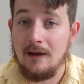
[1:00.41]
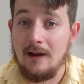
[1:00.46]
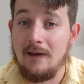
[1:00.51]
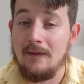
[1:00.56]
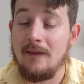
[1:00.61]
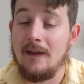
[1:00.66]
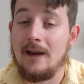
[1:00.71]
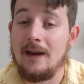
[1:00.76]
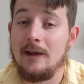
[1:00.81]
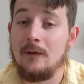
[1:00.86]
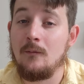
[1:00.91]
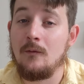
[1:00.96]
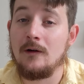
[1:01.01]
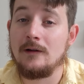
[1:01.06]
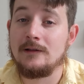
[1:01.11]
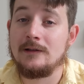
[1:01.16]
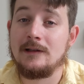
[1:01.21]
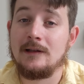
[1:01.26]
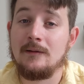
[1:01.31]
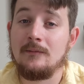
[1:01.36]
and that he
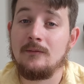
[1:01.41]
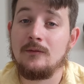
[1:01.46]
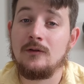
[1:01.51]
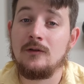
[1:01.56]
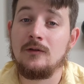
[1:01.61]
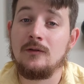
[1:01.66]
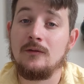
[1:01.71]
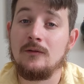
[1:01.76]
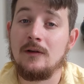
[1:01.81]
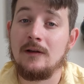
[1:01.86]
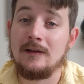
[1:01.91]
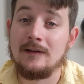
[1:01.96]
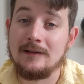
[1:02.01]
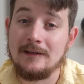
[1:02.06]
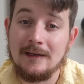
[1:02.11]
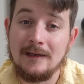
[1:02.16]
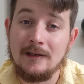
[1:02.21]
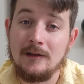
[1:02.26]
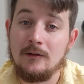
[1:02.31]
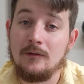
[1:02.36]
wants them to
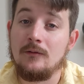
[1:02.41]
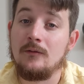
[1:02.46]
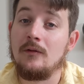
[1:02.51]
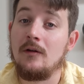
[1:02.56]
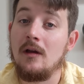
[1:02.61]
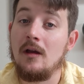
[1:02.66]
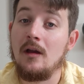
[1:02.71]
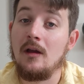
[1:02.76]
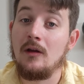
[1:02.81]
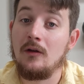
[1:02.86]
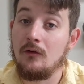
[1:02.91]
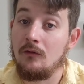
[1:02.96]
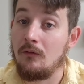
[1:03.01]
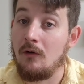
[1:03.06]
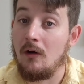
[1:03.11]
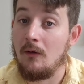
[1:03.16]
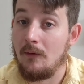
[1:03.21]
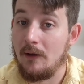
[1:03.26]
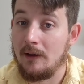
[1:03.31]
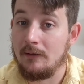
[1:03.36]
continue
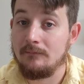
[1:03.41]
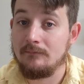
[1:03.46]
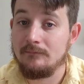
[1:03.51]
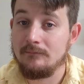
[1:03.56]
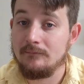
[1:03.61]
growing.